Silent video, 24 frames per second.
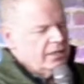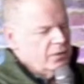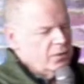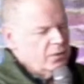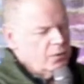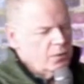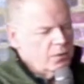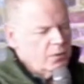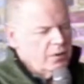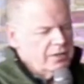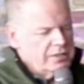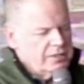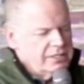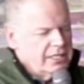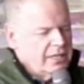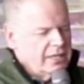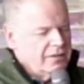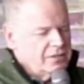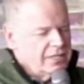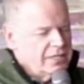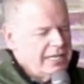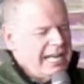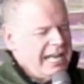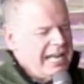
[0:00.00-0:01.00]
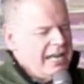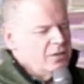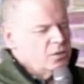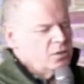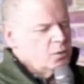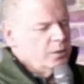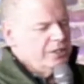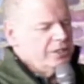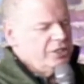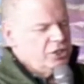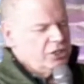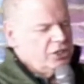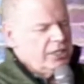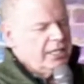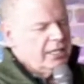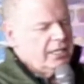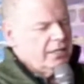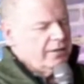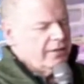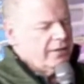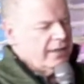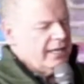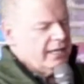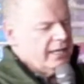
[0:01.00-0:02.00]
through ourselves, and as we channel
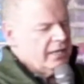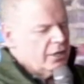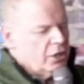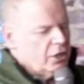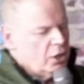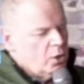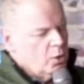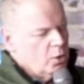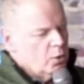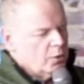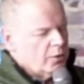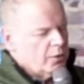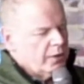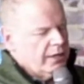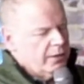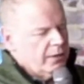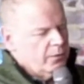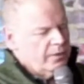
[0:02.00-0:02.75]
that and co-create